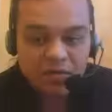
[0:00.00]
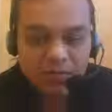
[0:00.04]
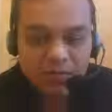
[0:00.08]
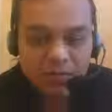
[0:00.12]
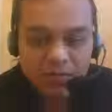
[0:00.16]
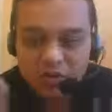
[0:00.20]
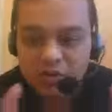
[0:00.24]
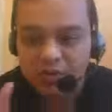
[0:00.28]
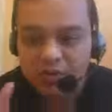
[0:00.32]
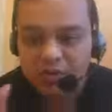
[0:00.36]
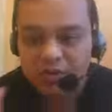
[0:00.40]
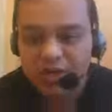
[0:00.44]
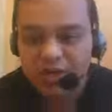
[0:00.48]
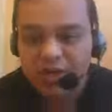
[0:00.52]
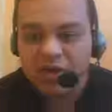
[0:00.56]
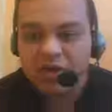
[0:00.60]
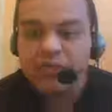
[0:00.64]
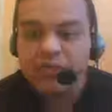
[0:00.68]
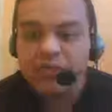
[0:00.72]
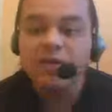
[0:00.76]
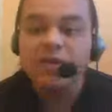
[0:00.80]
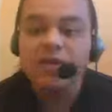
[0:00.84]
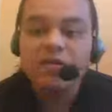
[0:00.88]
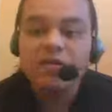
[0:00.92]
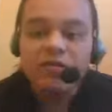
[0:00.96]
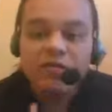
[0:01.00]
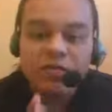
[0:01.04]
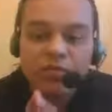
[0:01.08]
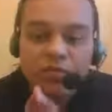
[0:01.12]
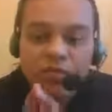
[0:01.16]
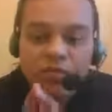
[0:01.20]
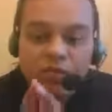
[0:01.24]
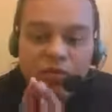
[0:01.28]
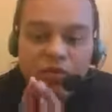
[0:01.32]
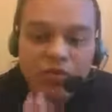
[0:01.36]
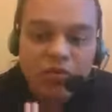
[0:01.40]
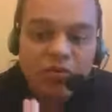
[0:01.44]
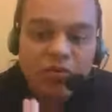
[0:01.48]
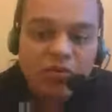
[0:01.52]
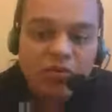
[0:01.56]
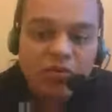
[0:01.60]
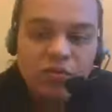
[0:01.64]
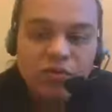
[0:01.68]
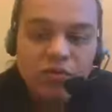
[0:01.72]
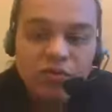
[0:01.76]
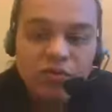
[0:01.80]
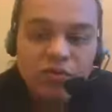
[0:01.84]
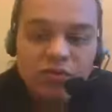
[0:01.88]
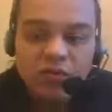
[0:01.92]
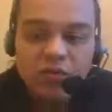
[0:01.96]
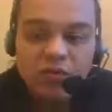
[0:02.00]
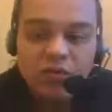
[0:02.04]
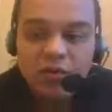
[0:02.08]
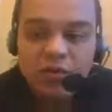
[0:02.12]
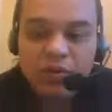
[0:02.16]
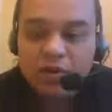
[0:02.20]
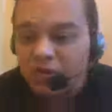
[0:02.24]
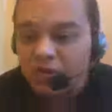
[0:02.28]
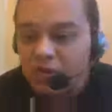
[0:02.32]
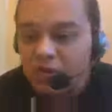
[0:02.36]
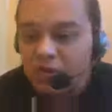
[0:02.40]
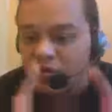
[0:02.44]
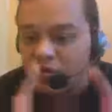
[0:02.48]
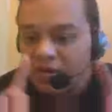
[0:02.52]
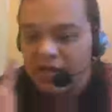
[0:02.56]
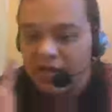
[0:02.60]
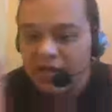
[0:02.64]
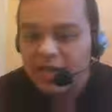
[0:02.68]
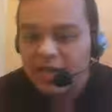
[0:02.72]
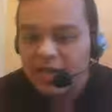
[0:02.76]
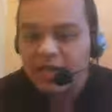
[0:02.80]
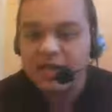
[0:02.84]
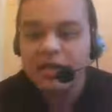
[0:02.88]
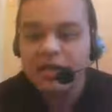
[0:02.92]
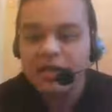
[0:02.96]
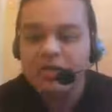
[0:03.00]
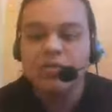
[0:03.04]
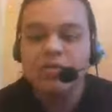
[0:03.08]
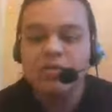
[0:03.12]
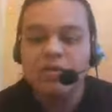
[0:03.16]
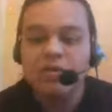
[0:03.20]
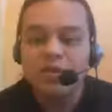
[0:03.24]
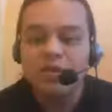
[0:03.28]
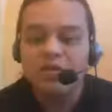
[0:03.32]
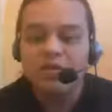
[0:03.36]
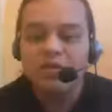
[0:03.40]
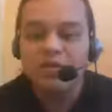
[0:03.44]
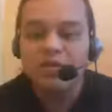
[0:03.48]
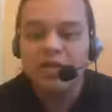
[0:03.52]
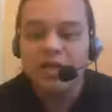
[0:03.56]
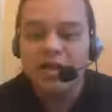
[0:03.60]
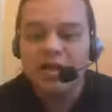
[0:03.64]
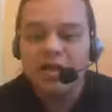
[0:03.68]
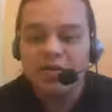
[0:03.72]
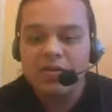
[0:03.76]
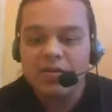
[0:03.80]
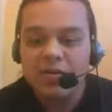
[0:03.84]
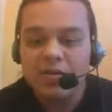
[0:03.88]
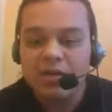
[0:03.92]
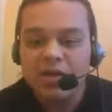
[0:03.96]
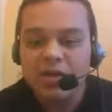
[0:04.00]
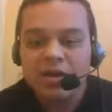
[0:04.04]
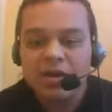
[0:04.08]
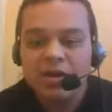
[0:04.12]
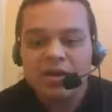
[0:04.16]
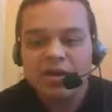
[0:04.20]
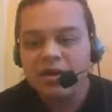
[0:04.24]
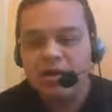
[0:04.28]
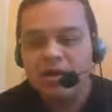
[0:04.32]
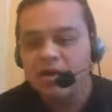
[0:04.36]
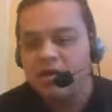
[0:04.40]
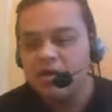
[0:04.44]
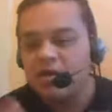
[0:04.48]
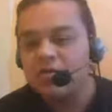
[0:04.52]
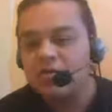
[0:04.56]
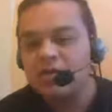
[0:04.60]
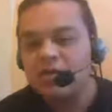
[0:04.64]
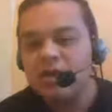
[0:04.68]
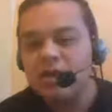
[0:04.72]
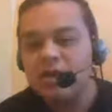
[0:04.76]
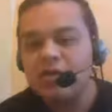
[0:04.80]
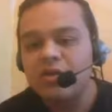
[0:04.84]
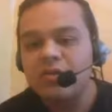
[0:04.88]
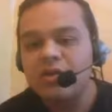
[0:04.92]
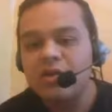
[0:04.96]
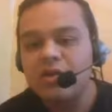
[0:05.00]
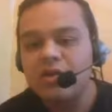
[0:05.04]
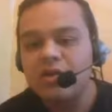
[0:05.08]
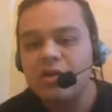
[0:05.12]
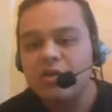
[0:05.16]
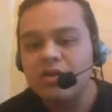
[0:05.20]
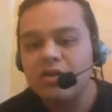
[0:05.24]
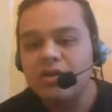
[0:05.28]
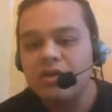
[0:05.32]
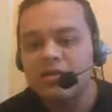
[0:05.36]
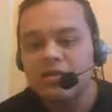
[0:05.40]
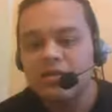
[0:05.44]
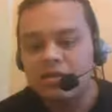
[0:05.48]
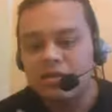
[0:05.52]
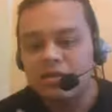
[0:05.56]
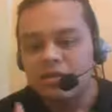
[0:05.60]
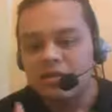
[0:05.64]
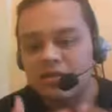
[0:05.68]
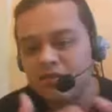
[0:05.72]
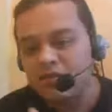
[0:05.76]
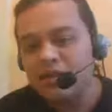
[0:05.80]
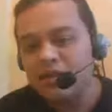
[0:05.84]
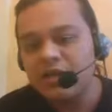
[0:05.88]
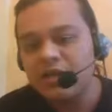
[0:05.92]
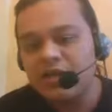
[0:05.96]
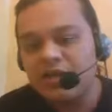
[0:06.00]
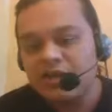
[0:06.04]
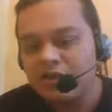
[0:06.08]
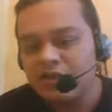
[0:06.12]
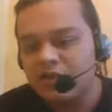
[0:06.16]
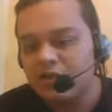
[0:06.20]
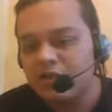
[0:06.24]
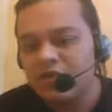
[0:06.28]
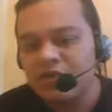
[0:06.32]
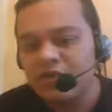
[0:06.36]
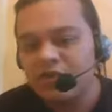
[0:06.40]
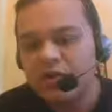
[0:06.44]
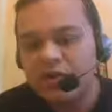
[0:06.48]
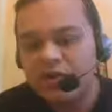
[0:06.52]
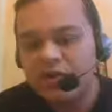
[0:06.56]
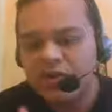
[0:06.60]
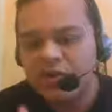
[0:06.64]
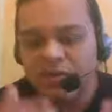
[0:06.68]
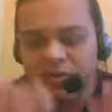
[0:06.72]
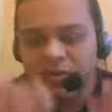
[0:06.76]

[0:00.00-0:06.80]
but you don't care because from your own worldview, even though you cannot narrow things down, you don't care because it's convenient for you at the